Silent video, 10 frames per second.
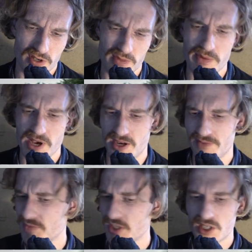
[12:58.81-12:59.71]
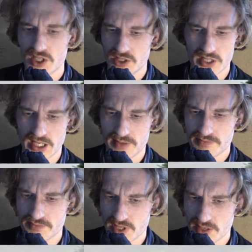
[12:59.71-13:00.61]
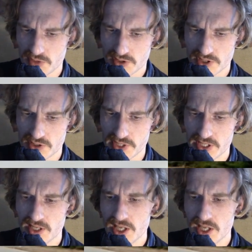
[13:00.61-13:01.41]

or maybe I. Okay, I'm not gonna read.